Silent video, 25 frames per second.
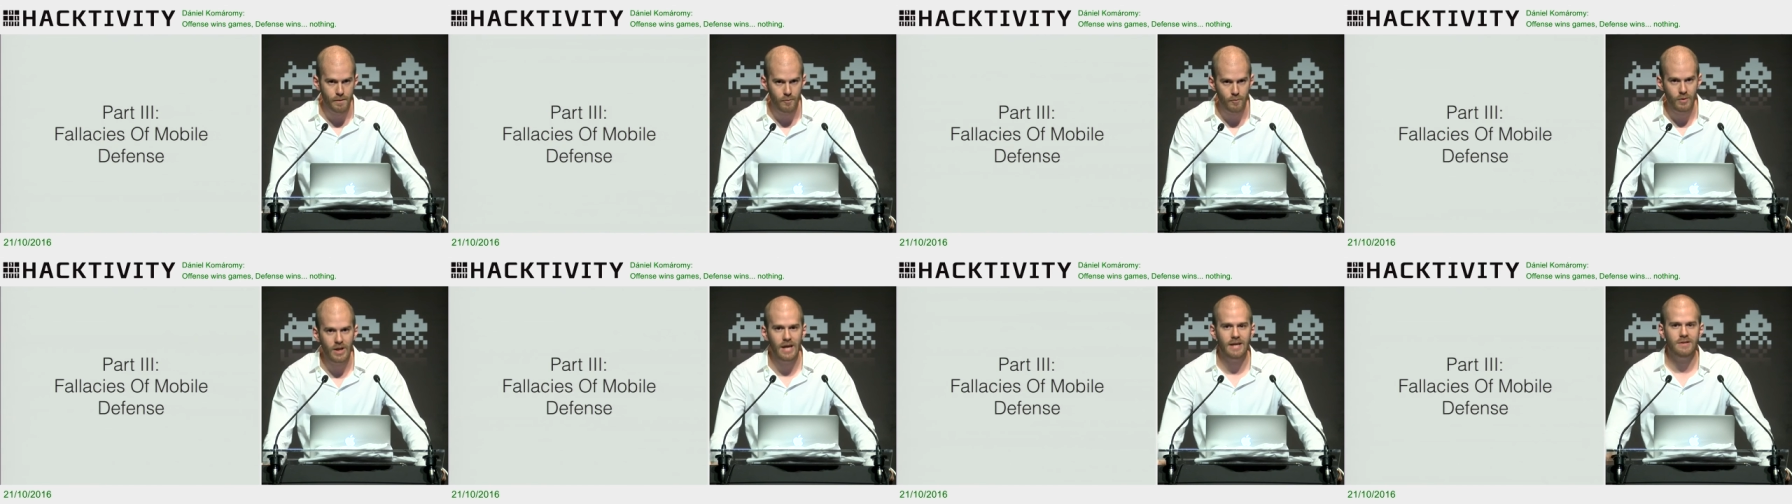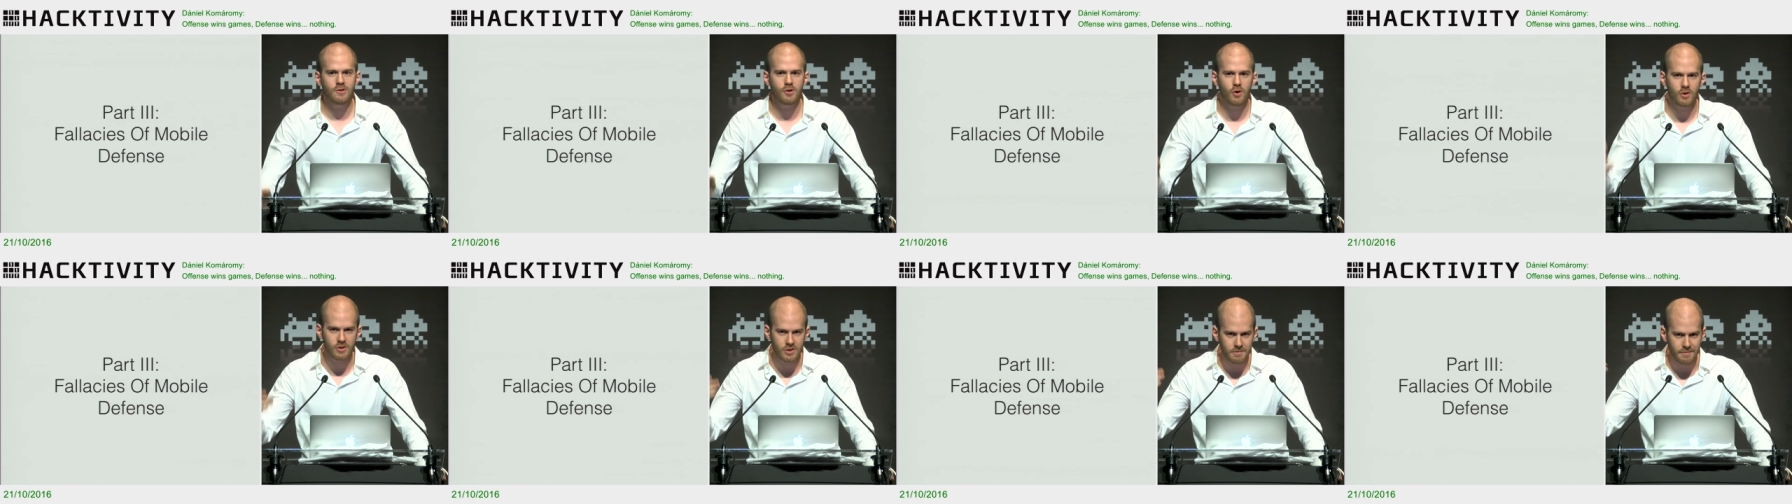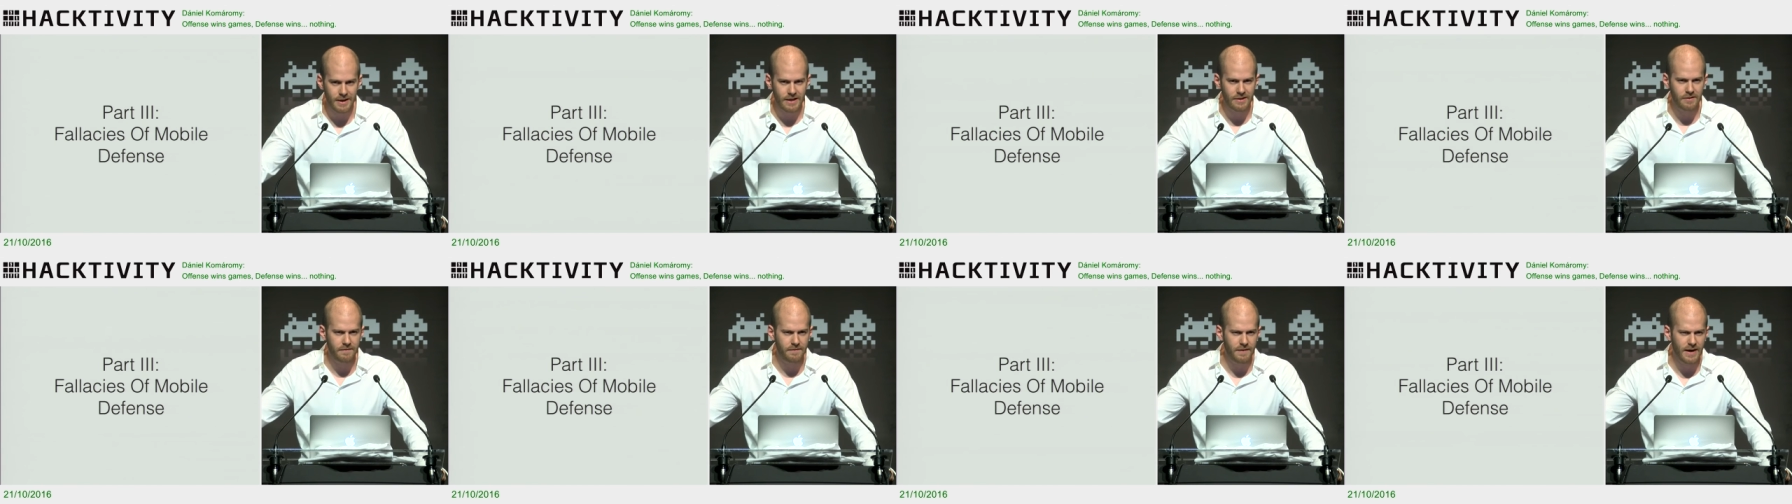well, I talked
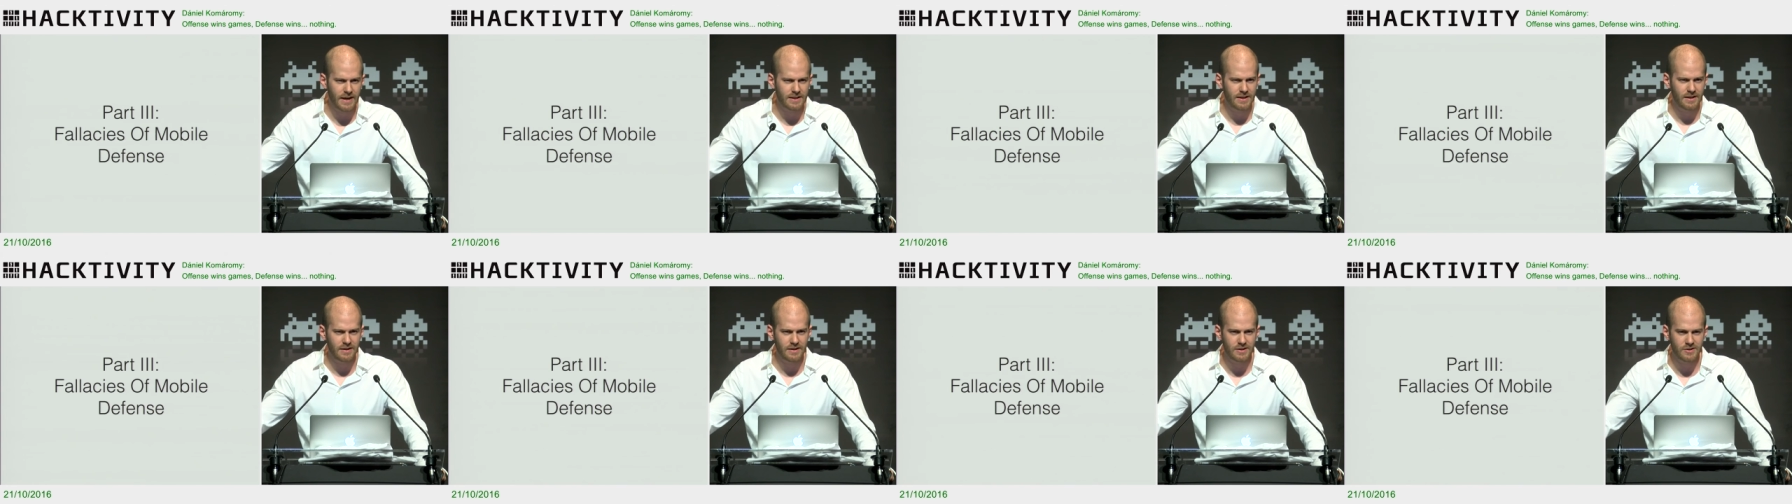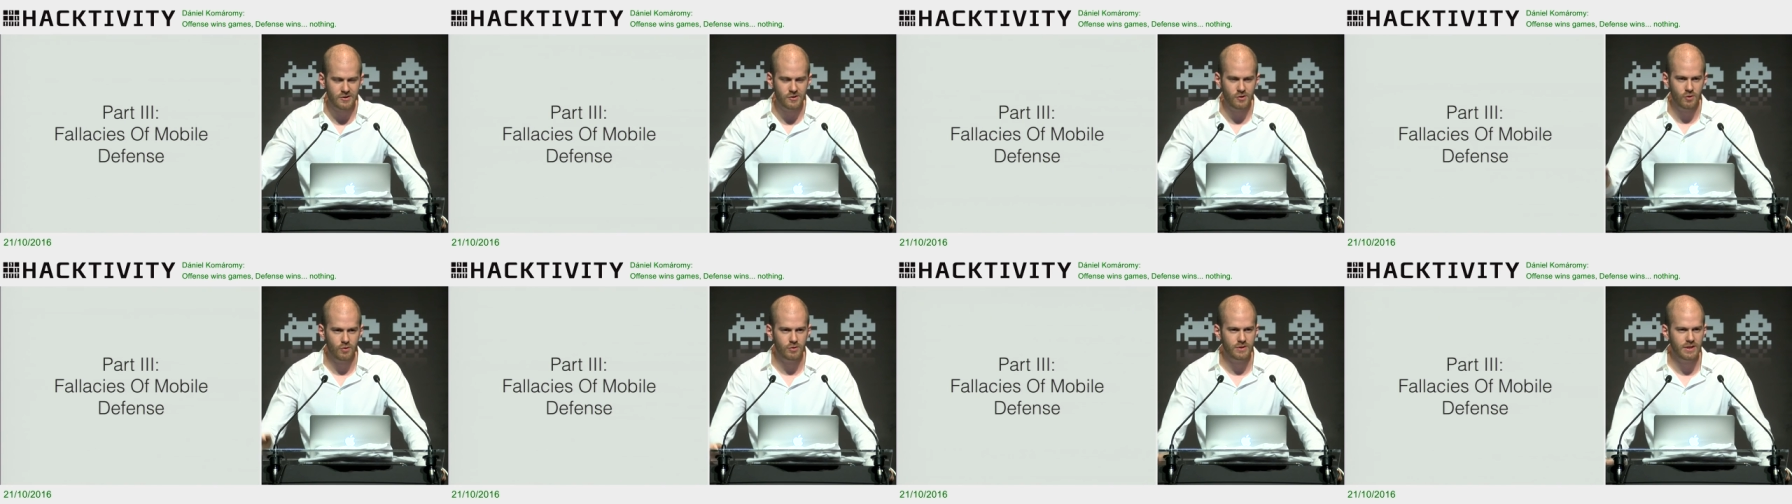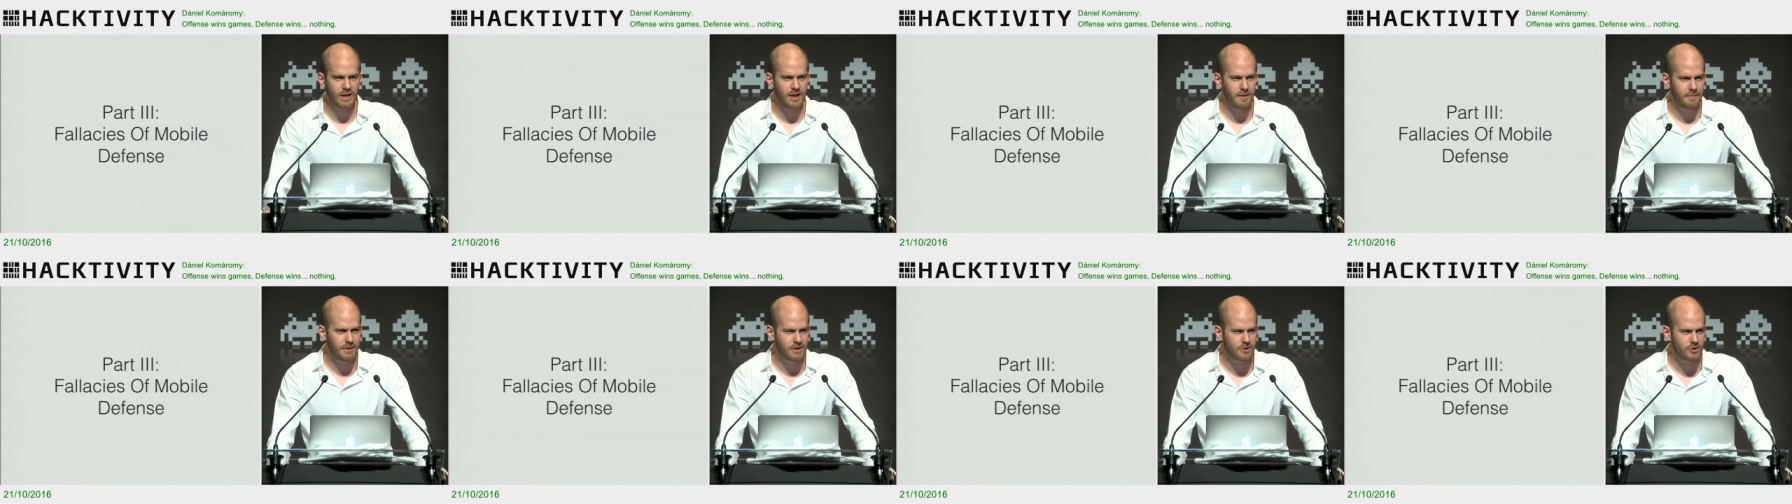about the fact that there's no
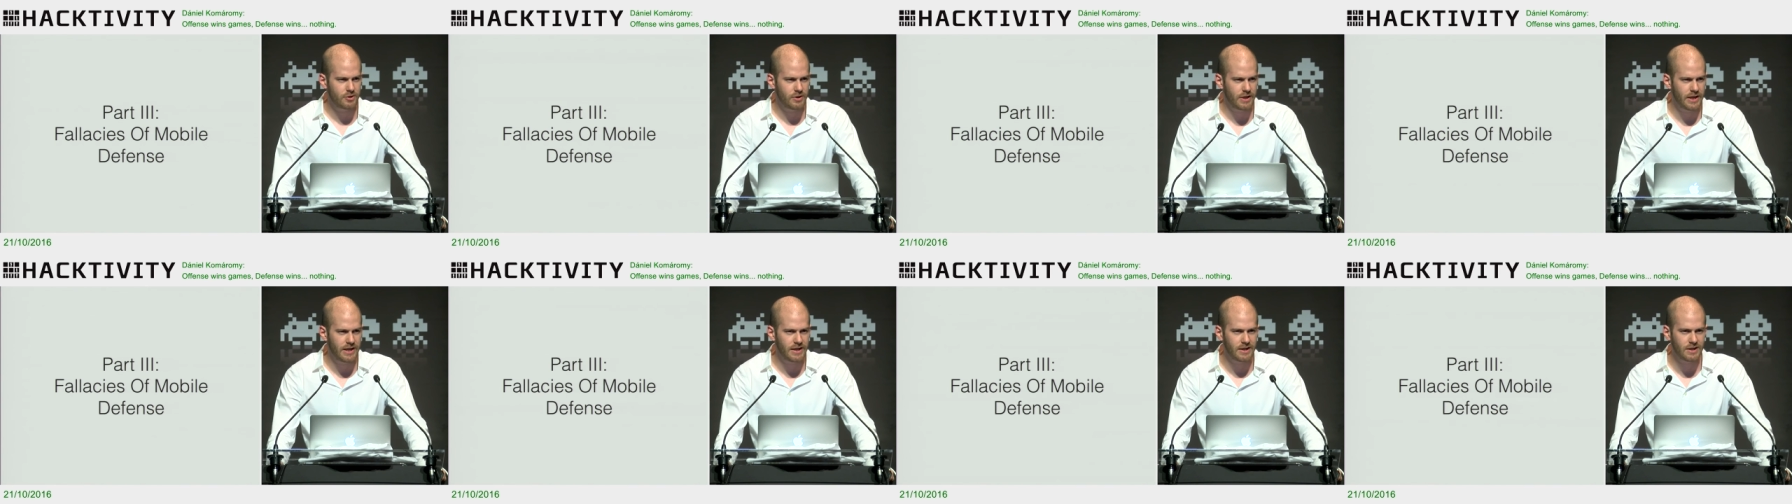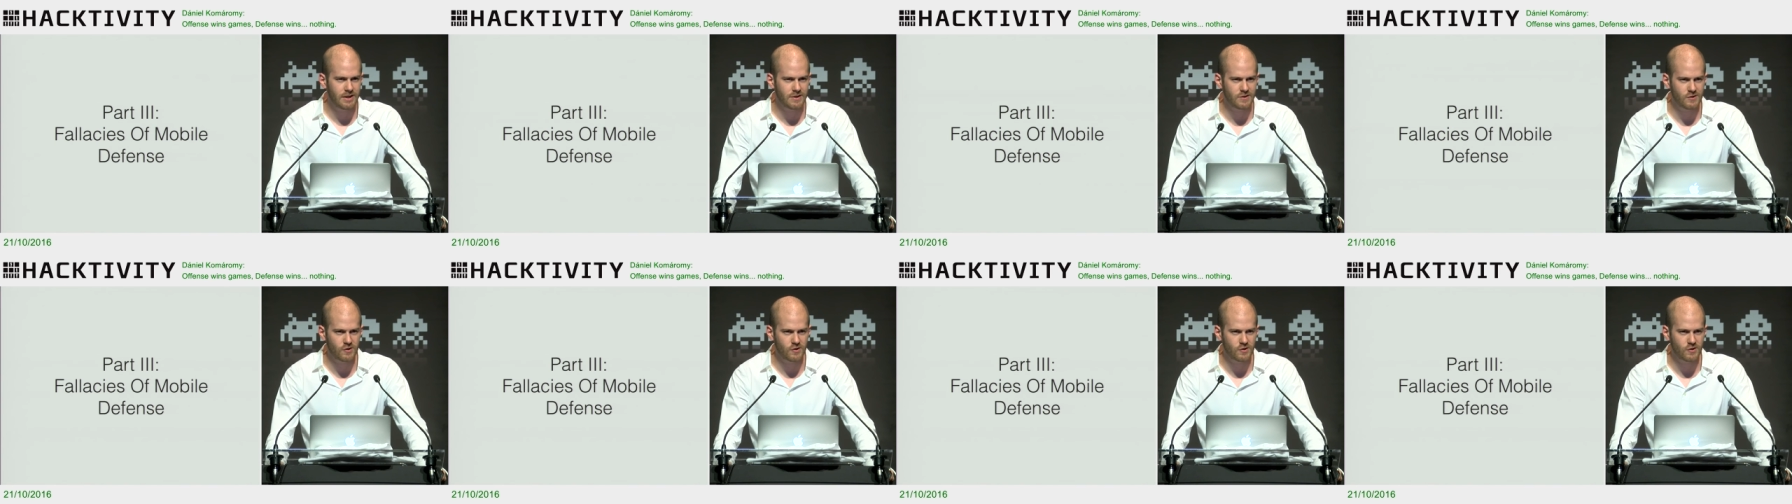telemetry data,